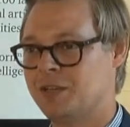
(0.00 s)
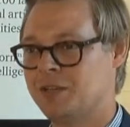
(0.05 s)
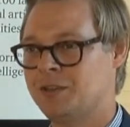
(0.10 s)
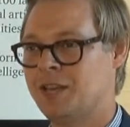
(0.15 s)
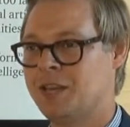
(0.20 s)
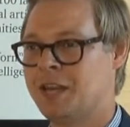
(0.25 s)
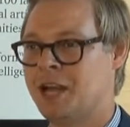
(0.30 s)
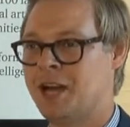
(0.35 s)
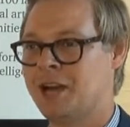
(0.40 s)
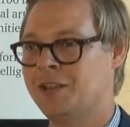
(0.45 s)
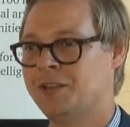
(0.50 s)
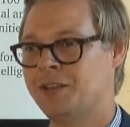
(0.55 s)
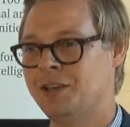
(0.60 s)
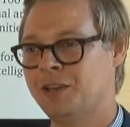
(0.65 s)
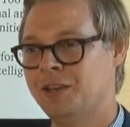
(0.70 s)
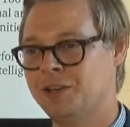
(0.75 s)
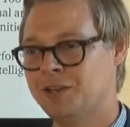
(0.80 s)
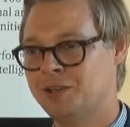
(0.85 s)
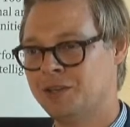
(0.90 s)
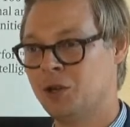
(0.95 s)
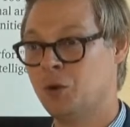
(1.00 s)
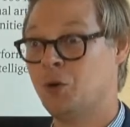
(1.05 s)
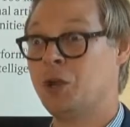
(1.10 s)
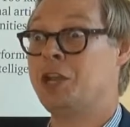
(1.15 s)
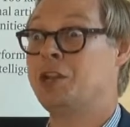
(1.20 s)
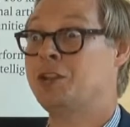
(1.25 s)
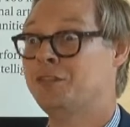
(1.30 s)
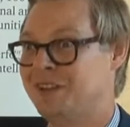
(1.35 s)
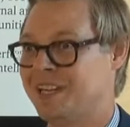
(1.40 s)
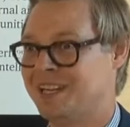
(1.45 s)
that are the, you know,
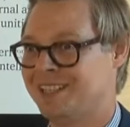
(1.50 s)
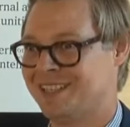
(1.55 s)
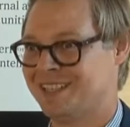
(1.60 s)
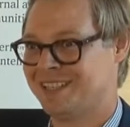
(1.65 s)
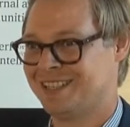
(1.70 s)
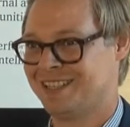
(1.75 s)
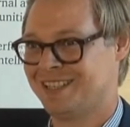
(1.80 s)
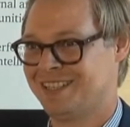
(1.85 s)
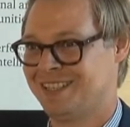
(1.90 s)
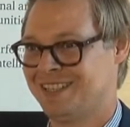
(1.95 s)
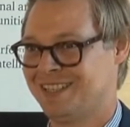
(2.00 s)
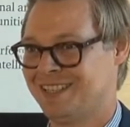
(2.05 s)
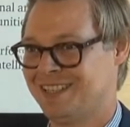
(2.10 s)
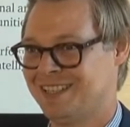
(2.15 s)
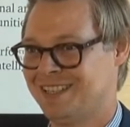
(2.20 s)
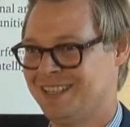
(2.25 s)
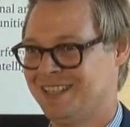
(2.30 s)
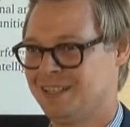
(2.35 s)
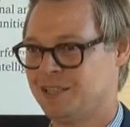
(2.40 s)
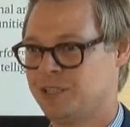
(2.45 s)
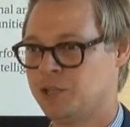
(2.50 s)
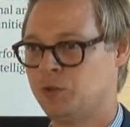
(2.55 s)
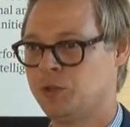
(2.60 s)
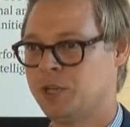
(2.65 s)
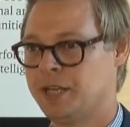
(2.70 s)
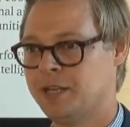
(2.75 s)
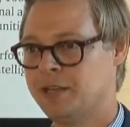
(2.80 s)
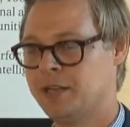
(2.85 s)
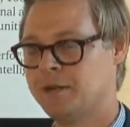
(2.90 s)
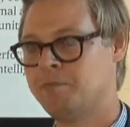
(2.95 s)
innovators. So
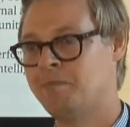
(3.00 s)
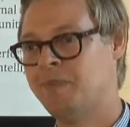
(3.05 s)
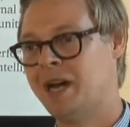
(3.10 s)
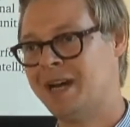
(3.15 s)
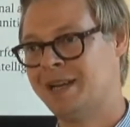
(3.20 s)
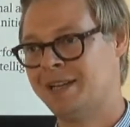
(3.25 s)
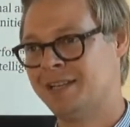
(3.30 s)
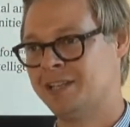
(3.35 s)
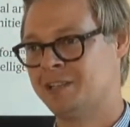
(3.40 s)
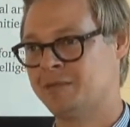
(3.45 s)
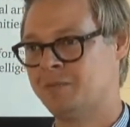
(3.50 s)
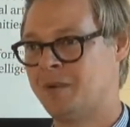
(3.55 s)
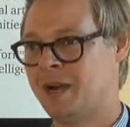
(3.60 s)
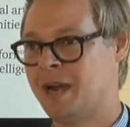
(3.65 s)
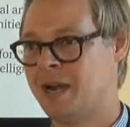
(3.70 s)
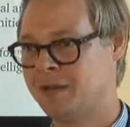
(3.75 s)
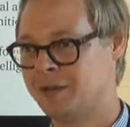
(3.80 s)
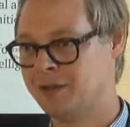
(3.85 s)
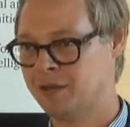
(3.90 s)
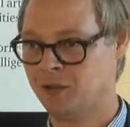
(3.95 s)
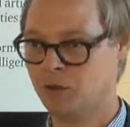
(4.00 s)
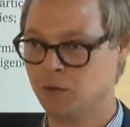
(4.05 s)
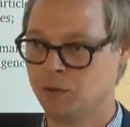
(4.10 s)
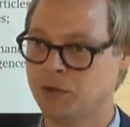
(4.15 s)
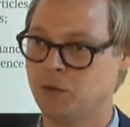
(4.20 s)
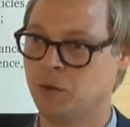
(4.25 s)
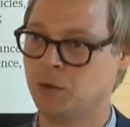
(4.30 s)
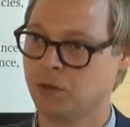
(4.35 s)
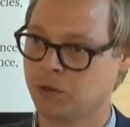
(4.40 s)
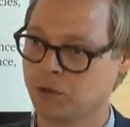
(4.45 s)
they are not biased by, you know,
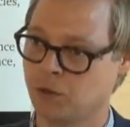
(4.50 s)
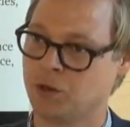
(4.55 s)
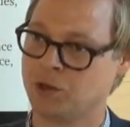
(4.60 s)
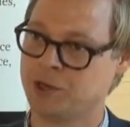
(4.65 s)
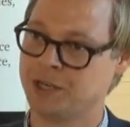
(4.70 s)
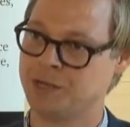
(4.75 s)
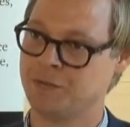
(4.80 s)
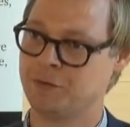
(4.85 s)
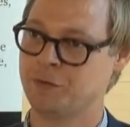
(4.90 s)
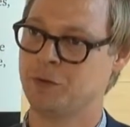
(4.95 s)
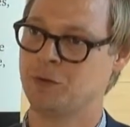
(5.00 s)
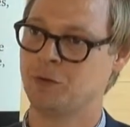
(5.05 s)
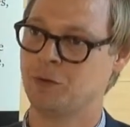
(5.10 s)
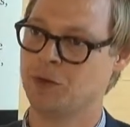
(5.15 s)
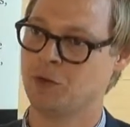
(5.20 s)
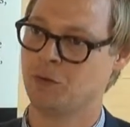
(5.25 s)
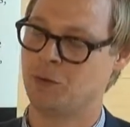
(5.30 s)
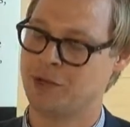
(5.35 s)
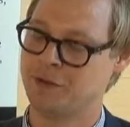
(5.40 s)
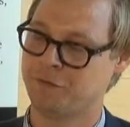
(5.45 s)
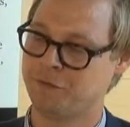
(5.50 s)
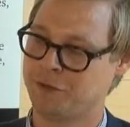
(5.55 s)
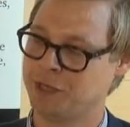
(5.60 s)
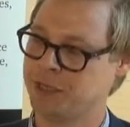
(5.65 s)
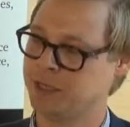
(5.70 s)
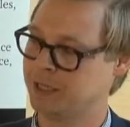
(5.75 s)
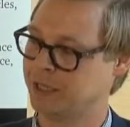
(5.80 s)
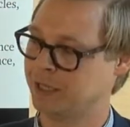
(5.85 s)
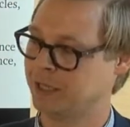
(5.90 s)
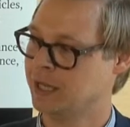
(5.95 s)
the ordinary way of
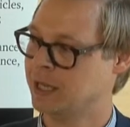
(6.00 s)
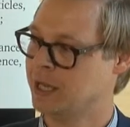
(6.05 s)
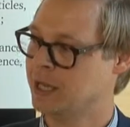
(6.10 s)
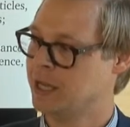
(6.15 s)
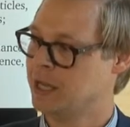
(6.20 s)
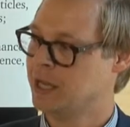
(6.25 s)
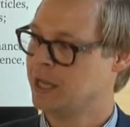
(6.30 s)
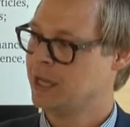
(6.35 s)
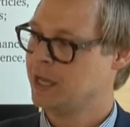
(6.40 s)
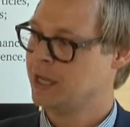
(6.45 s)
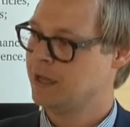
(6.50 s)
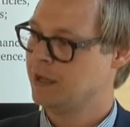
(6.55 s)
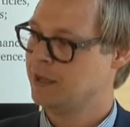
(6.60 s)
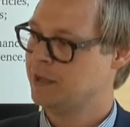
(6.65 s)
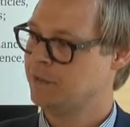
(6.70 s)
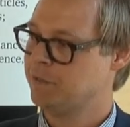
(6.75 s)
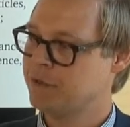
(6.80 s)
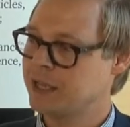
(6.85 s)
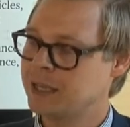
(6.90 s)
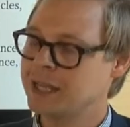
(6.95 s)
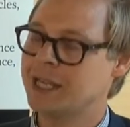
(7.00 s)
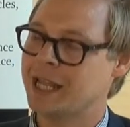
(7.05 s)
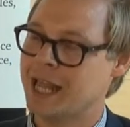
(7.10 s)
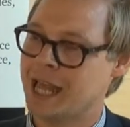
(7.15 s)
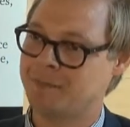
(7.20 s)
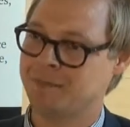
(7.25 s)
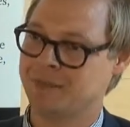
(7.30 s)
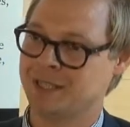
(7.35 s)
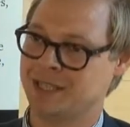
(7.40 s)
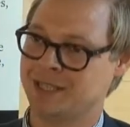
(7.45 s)
thinking. The thing that
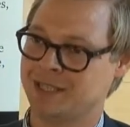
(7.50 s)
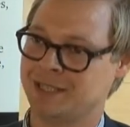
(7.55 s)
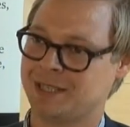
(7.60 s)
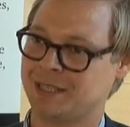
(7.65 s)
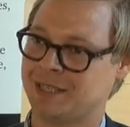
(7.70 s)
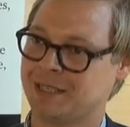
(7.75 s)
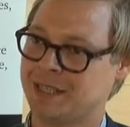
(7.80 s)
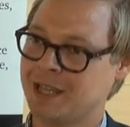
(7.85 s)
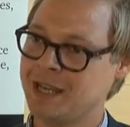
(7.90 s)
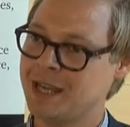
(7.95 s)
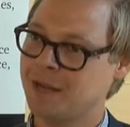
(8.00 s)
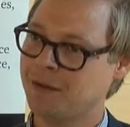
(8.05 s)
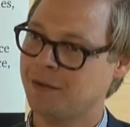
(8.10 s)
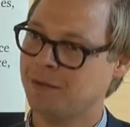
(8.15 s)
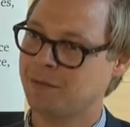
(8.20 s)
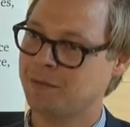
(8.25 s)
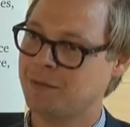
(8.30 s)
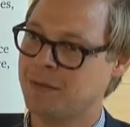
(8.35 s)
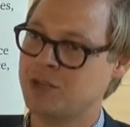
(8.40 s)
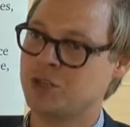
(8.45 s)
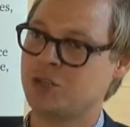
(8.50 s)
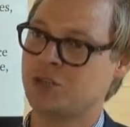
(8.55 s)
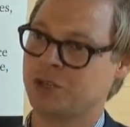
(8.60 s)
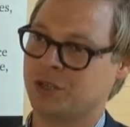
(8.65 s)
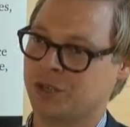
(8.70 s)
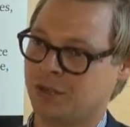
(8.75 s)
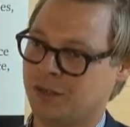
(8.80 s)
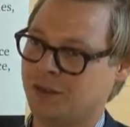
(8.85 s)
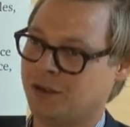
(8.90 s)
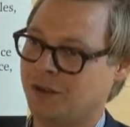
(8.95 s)
happened is they are
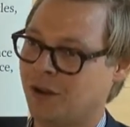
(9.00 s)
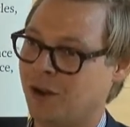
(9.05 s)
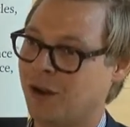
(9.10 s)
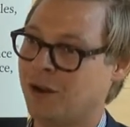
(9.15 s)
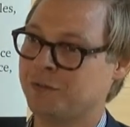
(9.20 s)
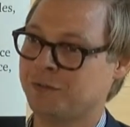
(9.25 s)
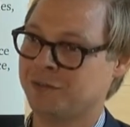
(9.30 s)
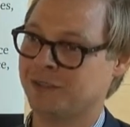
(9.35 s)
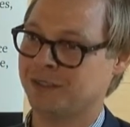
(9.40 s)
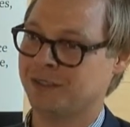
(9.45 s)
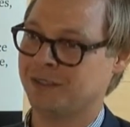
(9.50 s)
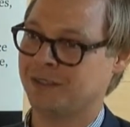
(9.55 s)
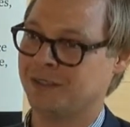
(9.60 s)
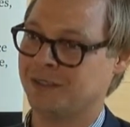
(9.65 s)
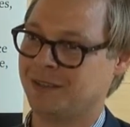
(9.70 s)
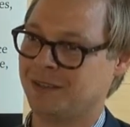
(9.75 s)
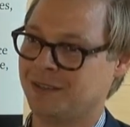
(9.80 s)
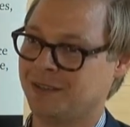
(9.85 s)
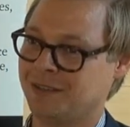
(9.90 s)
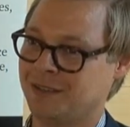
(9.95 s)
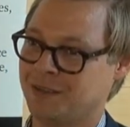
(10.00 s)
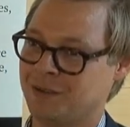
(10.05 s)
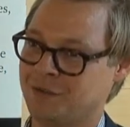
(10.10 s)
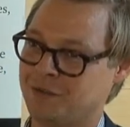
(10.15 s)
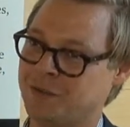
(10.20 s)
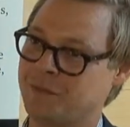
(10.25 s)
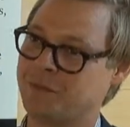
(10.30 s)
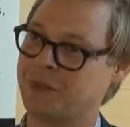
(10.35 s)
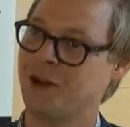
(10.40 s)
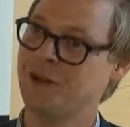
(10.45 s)
measured often
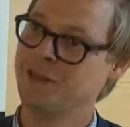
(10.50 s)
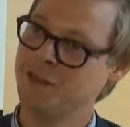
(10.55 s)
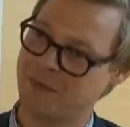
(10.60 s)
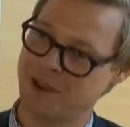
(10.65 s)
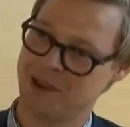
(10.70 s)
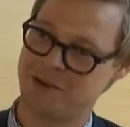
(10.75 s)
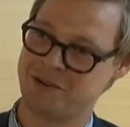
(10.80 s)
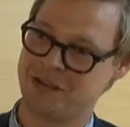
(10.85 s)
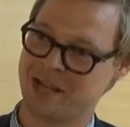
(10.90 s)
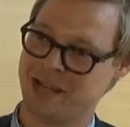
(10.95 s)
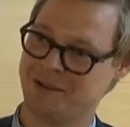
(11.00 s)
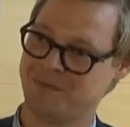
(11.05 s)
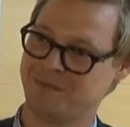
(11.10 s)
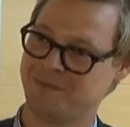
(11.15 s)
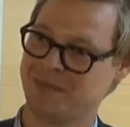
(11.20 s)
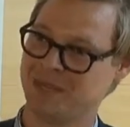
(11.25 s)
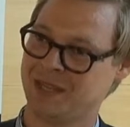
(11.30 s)
from the other paradigm.